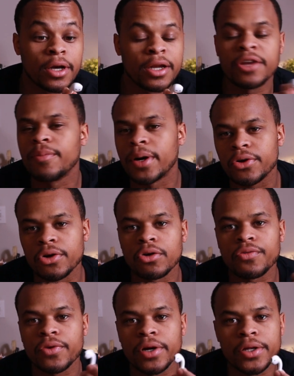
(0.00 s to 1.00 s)
And even my
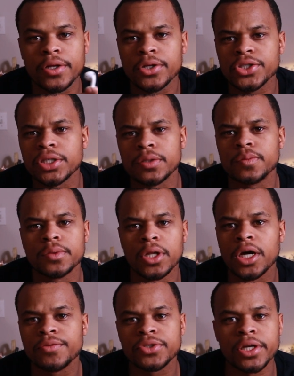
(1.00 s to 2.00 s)
girlfriend, she
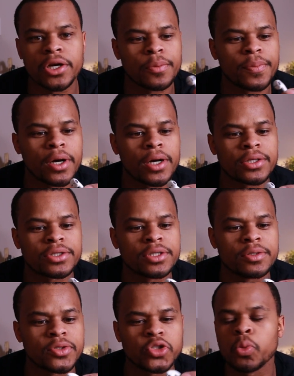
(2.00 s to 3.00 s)
loves the AirPods.
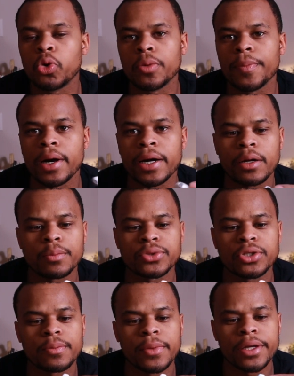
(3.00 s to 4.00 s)
She swore by
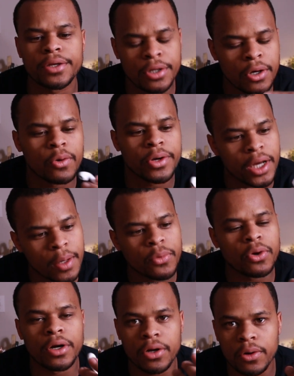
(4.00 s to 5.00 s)
them. So I'm like, okay,
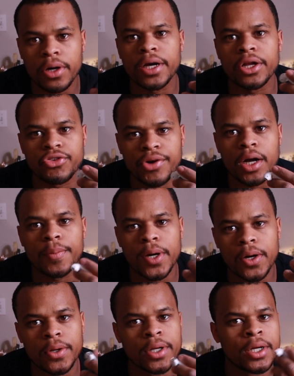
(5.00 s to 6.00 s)
I'm gonna go ahead and try
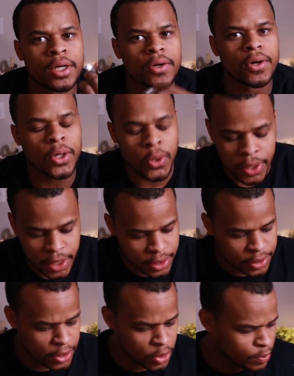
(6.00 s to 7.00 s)
them out. I'm gonna go ahead
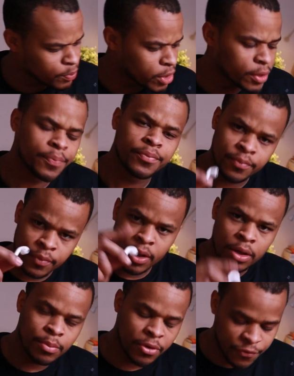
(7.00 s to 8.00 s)
and get them. But
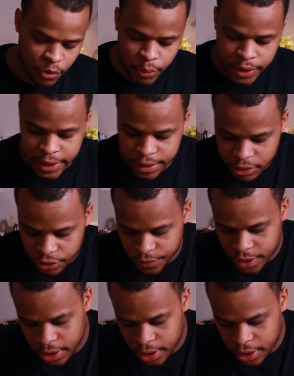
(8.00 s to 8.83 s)
before we end this